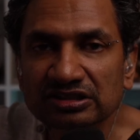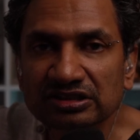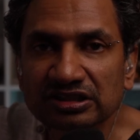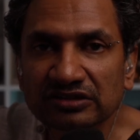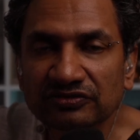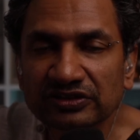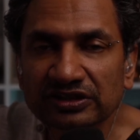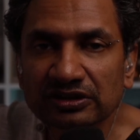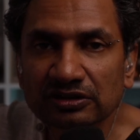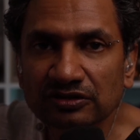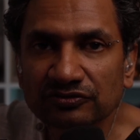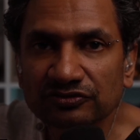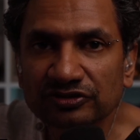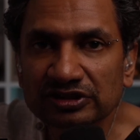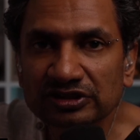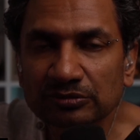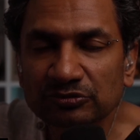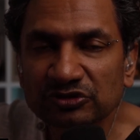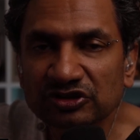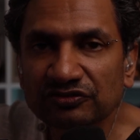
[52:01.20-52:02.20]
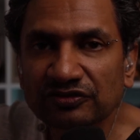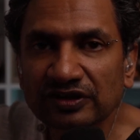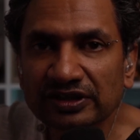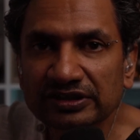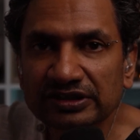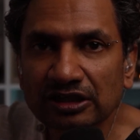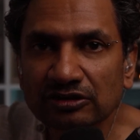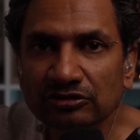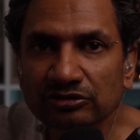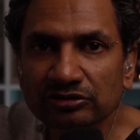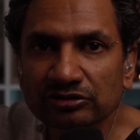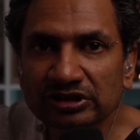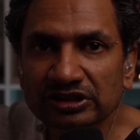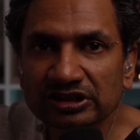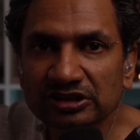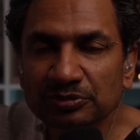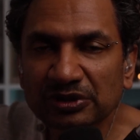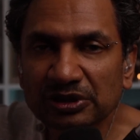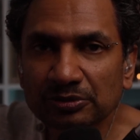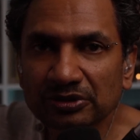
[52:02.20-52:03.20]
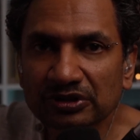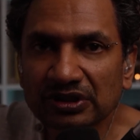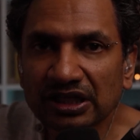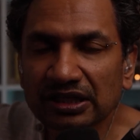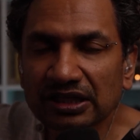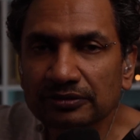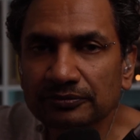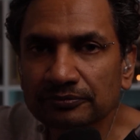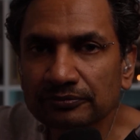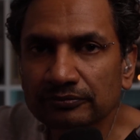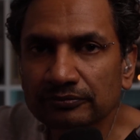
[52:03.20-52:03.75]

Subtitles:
difficult for them to find out who these people are.